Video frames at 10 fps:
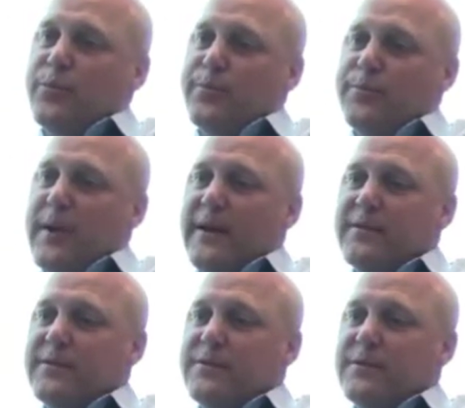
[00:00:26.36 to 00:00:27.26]
make
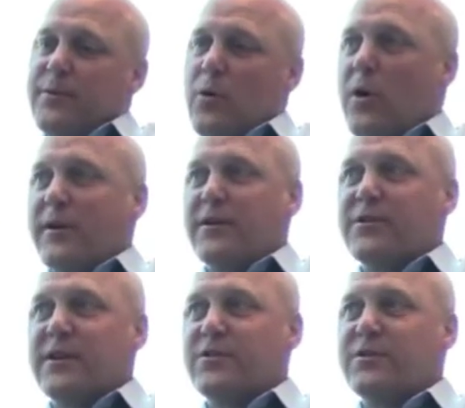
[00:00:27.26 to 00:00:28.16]
some hard
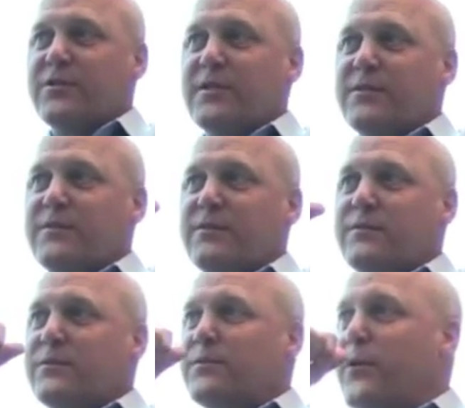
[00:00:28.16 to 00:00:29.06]
decisions that
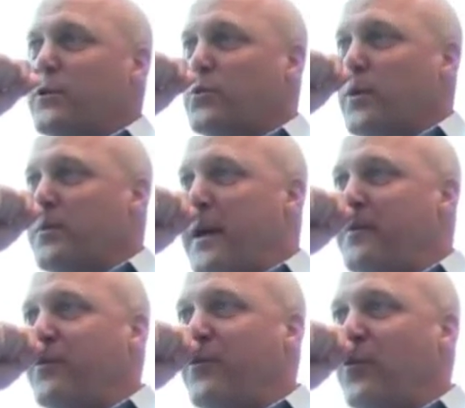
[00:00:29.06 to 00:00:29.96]
folks wouldn't
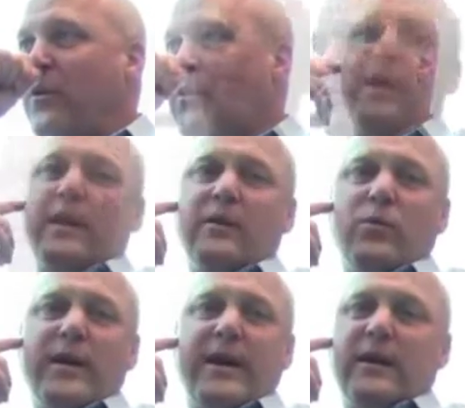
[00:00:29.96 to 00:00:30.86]
make before. We had
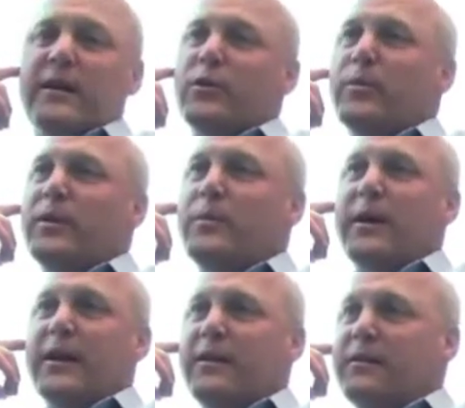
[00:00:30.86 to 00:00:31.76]
a little bit of
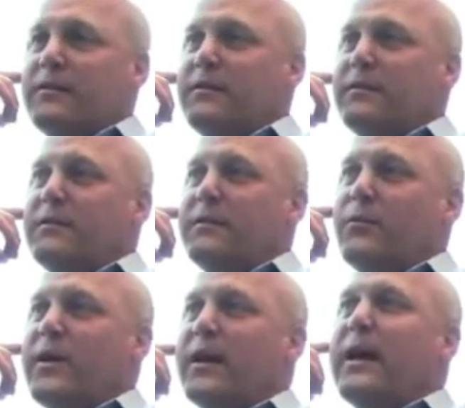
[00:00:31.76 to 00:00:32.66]
money,
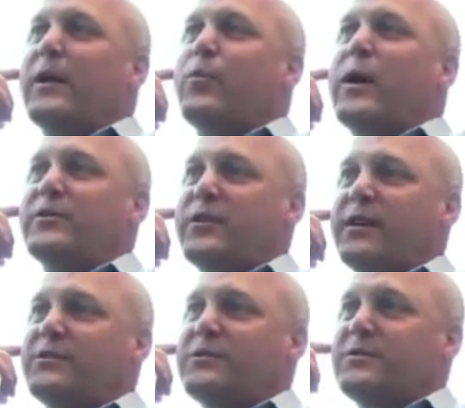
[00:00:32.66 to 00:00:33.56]
and we had a lot of
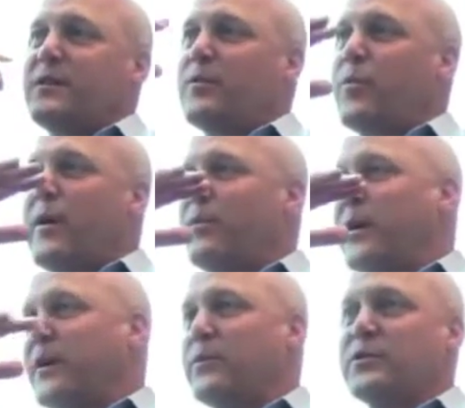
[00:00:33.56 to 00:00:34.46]
projects, and the
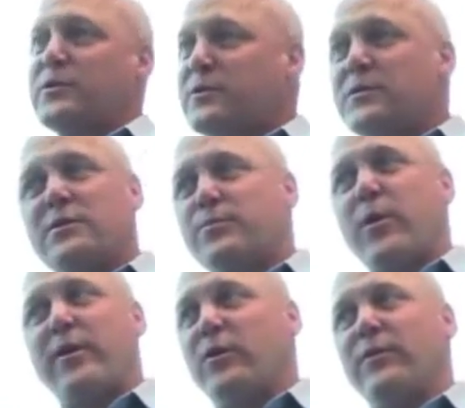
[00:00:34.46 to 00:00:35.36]
money was
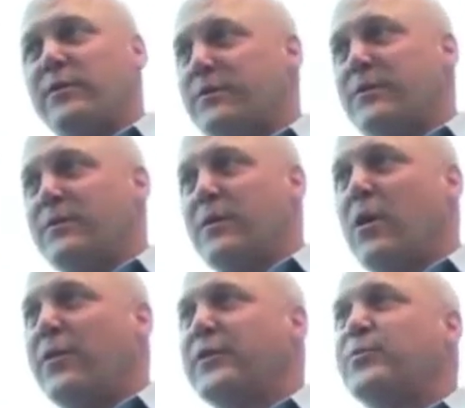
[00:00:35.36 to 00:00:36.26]
spread over
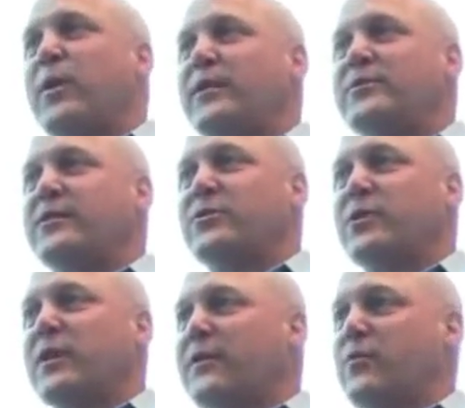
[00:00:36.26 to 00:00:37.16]
all these projects, so
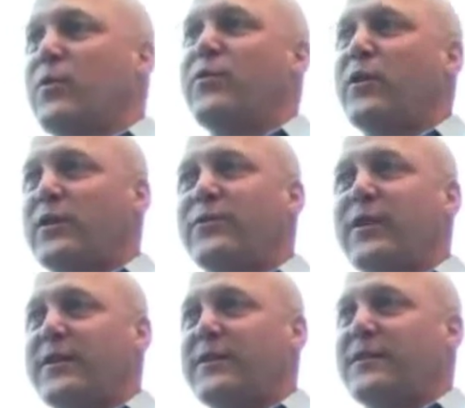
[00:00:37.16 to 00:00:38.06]
none of them were fully funded.